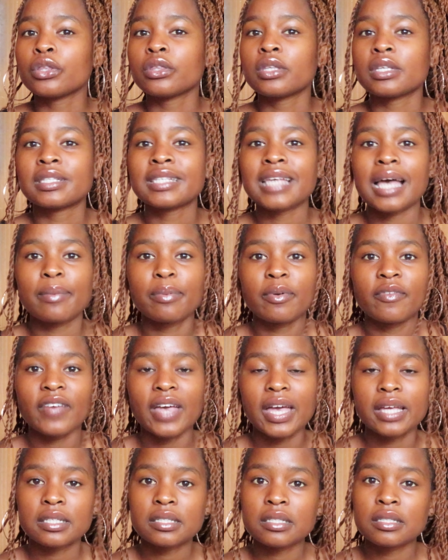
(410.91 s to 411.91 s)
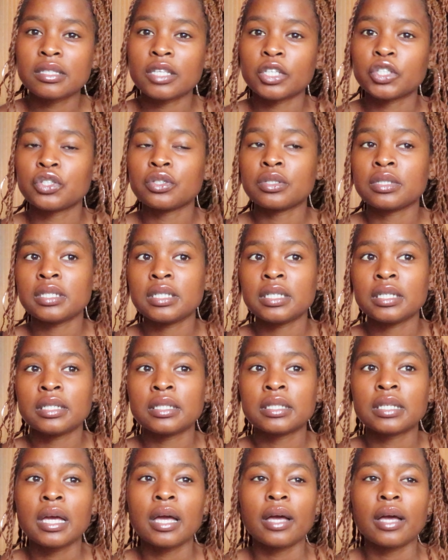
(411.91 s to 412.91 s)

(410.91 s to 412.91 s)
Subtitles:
the type of acids that you need.